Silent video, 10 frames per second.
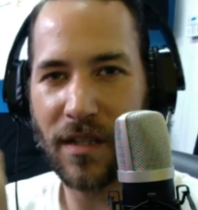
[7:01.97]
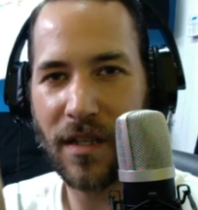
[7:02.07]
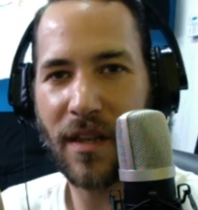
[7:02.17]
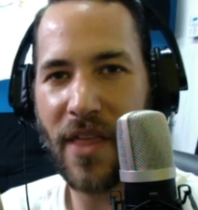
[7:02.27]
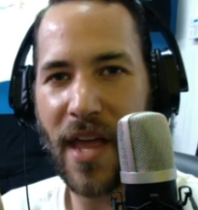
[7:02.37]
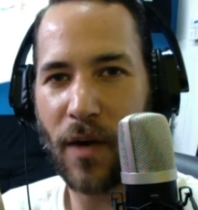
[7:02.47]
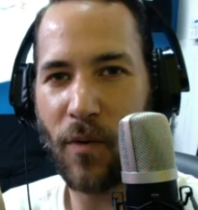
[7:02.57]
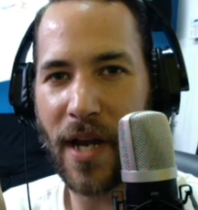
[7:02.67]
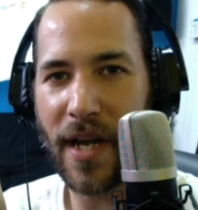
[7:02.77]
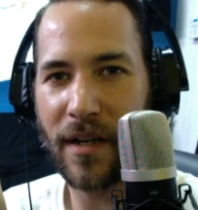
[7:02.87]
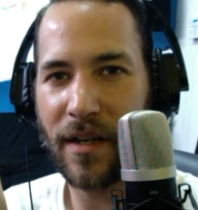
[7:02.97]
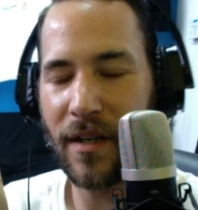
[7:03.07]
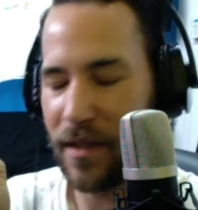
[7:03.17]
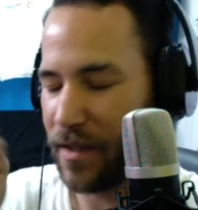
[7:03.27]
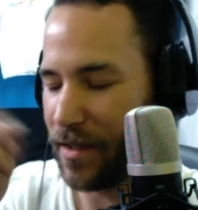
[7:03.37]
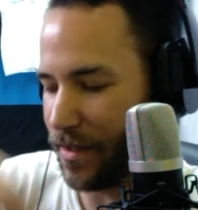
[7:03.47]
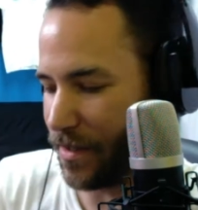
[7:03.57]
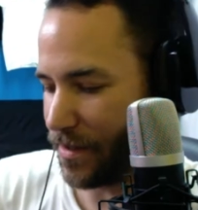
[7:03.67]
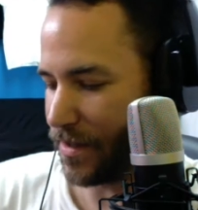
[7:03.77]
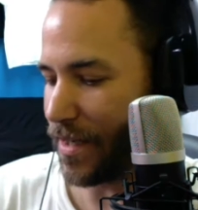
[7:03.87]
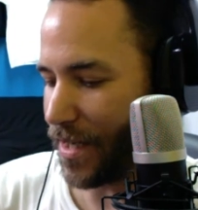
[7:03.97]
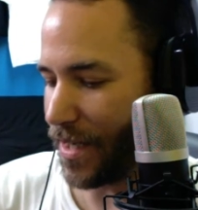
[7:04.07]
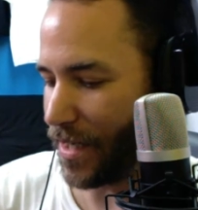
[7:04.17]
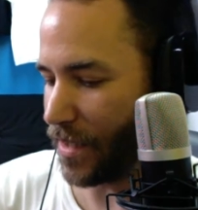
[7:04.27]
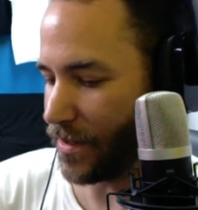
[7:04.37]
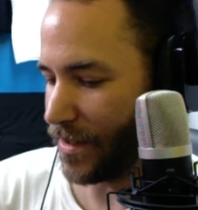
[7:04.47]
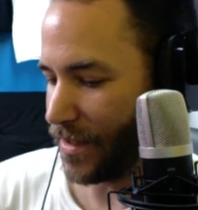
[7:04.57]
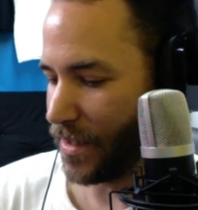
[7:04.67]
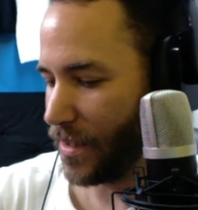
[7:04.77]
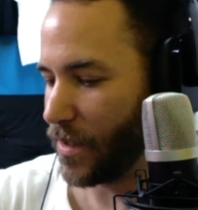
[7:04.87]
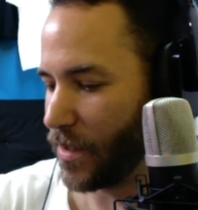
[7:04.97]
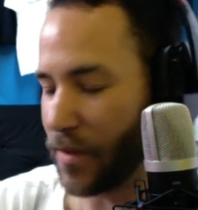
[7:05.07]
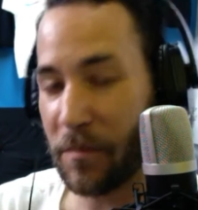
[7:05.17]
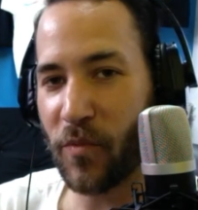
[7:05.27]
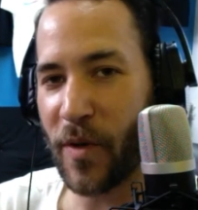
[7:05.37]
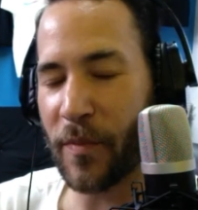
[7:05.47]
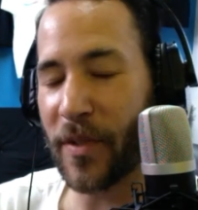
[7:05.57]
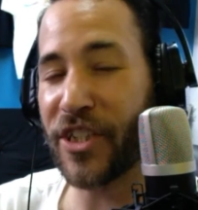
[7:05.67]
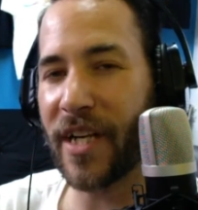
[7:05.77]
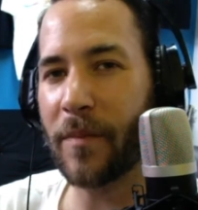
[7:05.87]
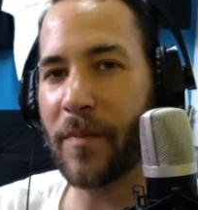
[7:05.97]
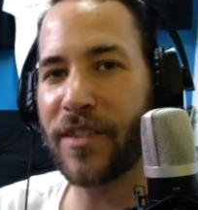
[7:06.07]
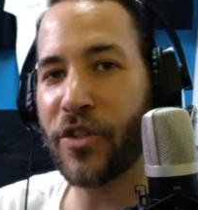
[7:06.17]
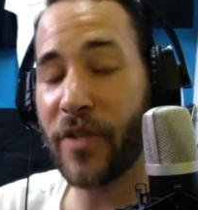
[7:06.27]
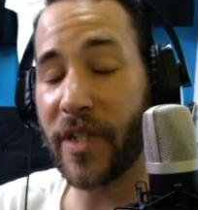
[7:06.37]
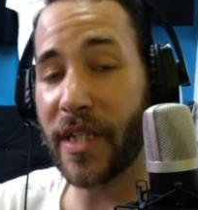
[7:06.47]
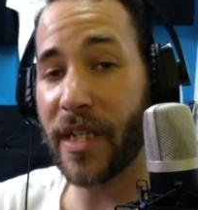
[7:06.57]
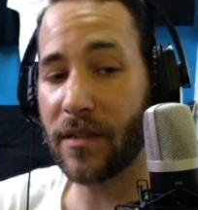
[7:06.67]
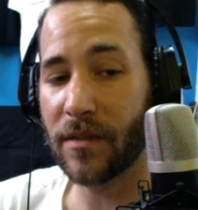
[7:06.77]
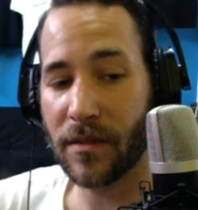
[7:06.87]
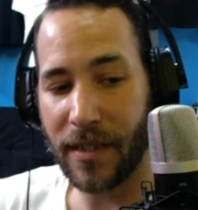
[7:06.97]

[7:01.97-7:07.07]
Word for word: that away. And uh, uh we appreciate everybody tuning in.